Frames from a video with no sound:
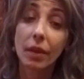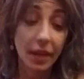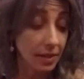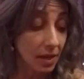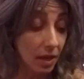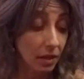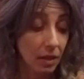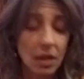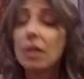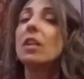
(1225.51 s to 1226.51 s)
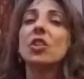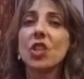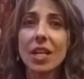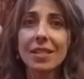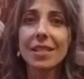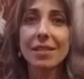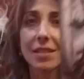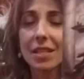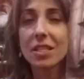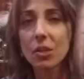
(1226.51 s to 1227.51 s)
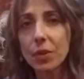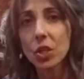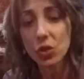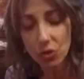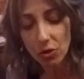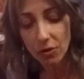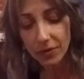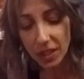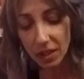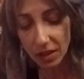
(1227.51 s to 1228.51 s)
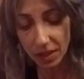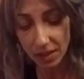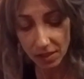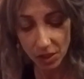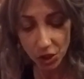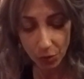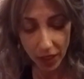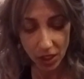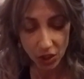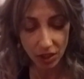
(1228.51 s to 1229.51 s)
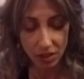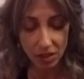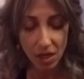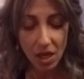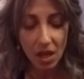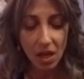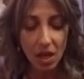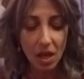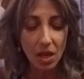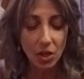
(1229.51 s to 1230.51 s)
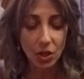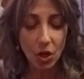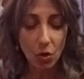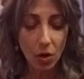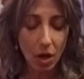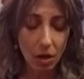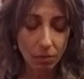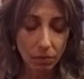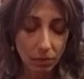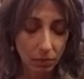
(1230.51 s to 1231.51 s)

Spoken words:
That's it. Justice needs to be served in these situations. You know,